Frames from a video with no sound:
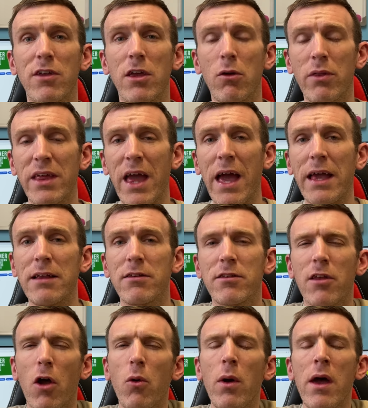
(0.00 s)
you the aid.
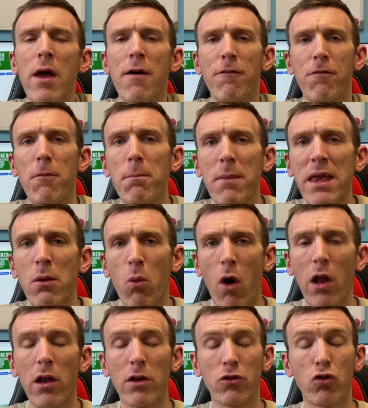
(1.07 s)
So for me, what I
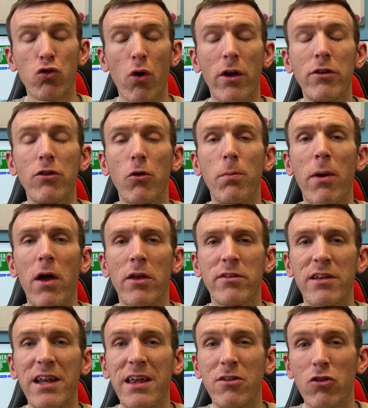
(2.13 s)
like to try and do
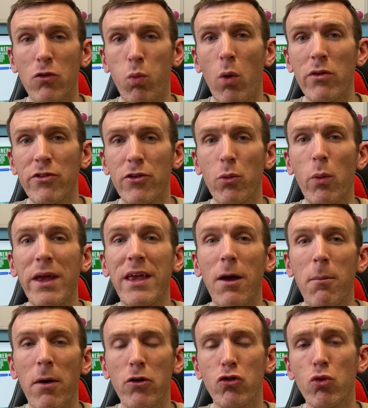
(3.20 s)
personally is just once a week on
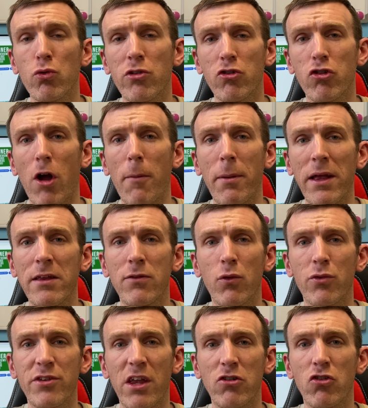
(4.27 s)
my shorter, sharper interval
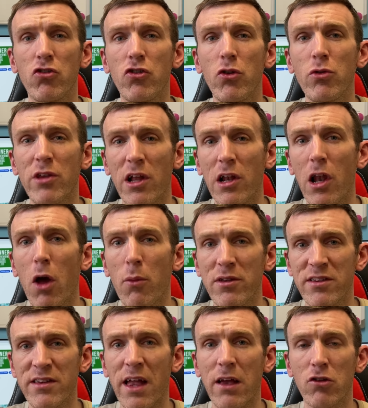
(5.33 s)
sessions, use a lower
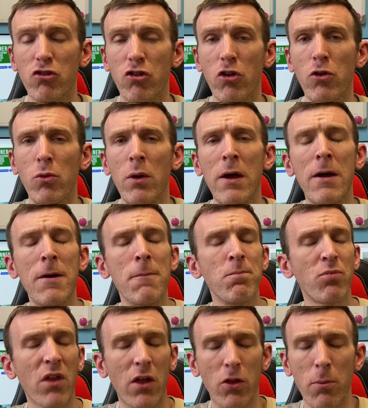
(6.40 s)
stack shoe.
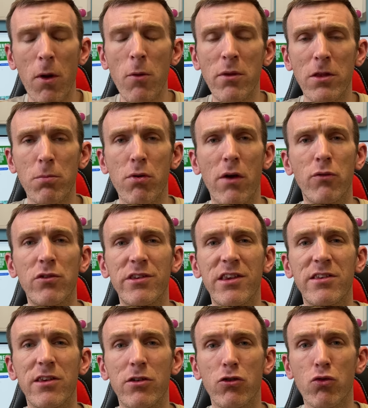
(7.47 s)
At the moment, the preference is
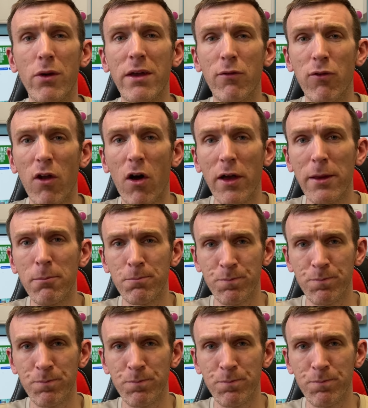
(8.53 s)
the Streakfly.